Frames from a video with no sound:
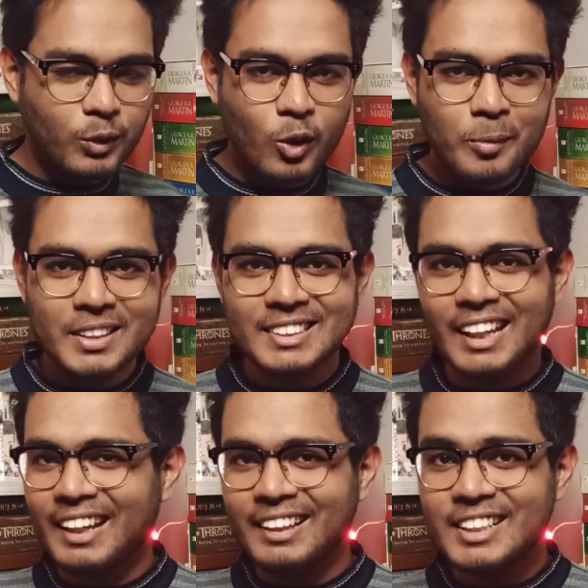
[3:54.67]
Good Omens
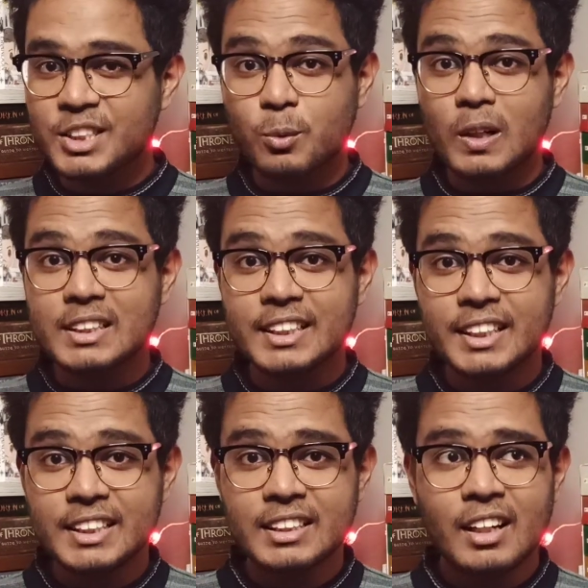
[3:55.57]
and Discworld
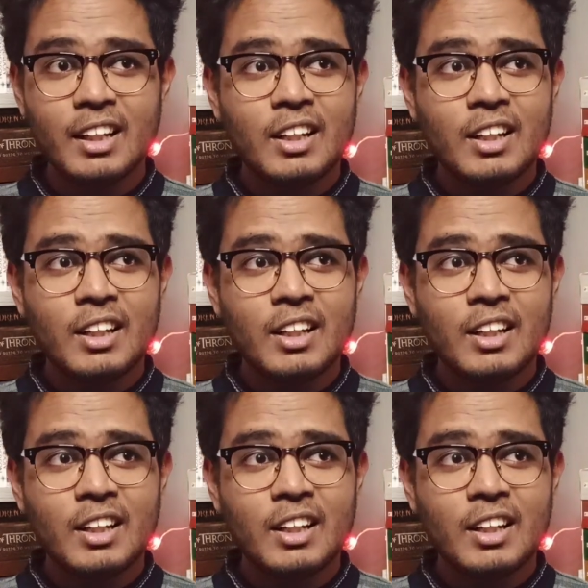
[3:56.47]
series.